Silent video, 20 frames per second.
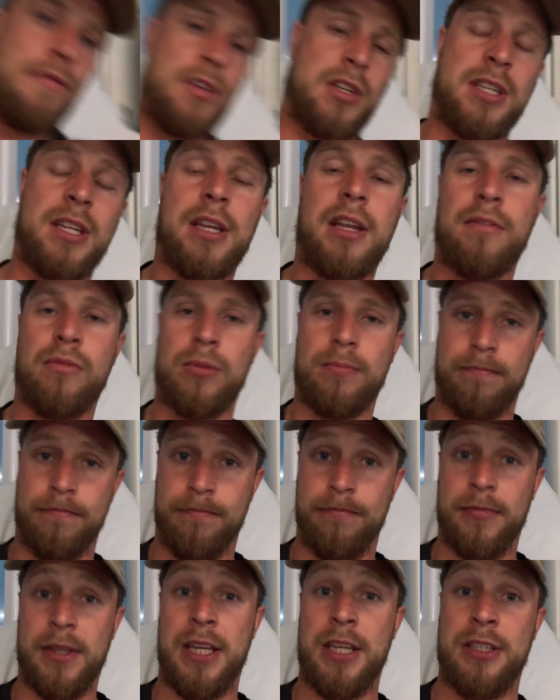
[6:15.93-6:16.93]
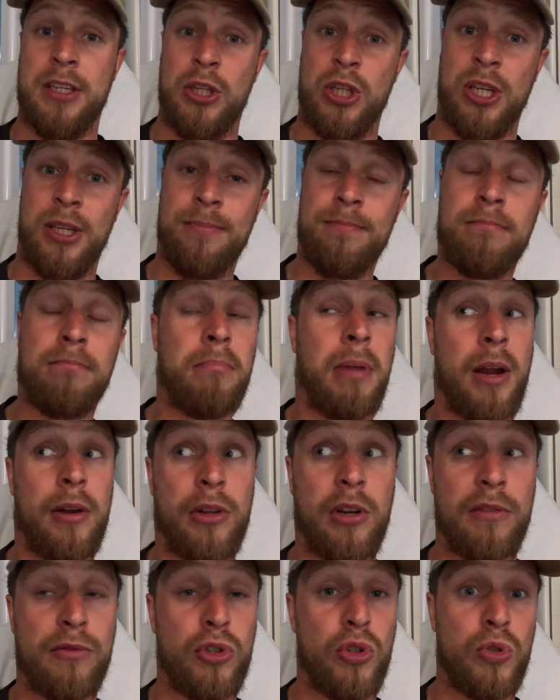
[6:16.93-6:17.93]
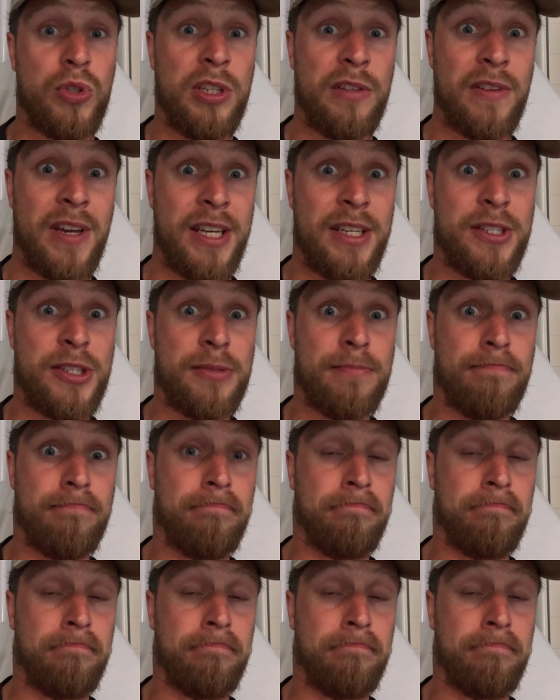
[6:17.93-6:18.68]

just had another ECG. Apparently I have juicy veins,